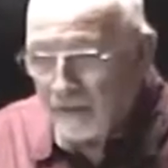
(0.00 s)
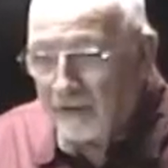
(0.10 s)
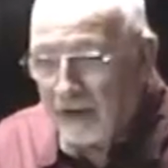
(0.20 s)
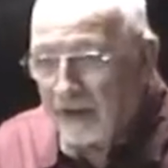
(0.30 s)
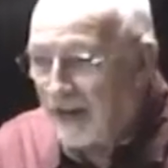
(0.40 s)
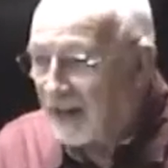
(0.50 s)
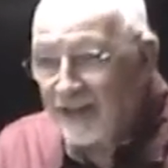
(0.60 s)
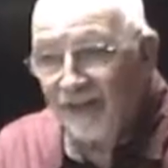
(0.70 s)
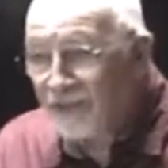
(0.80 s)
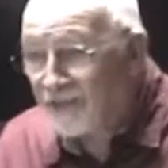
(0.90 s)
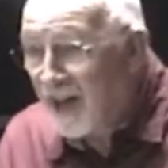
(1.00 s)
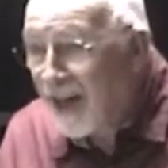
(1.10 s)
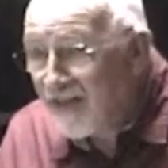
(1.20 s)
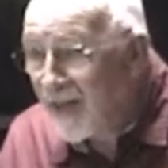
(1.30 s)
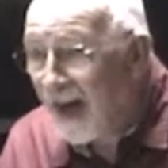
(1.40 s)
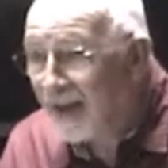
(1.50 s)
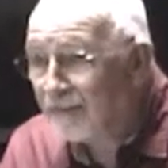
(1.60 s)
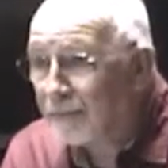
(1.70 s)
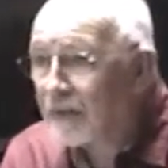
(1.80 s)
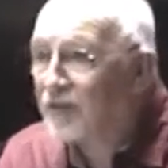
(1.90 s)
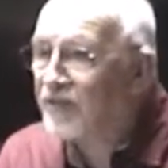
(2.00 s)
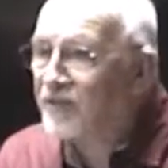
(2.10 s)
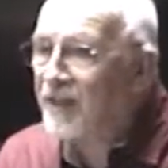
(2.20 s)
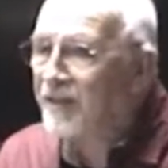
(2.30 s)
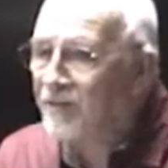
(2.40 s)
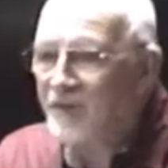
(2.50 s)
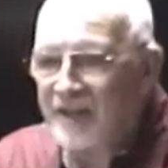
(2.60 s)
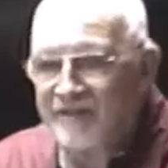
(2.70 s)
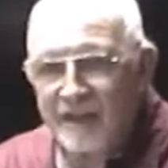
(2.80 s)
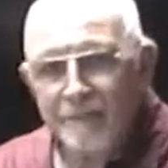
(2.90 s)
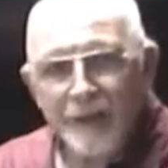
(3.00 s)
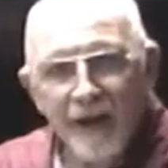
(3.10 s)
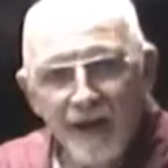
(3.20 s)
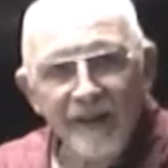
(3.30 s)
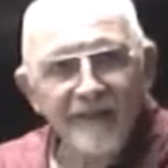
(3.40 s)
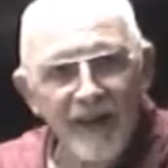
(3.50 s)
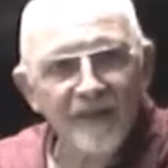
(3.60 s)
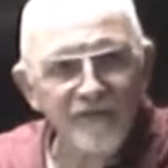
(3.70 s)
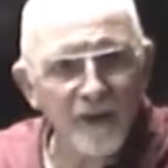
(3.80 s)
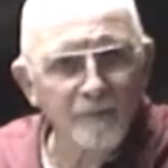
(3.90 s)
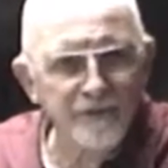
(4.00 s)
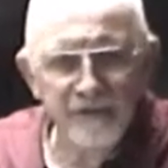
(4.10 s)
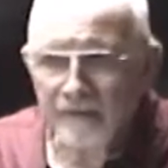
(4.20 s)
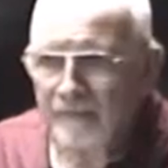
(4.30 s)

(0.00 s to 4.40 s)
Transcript: Okay, now he didn't say that, but you see the reasoning behind that assumption.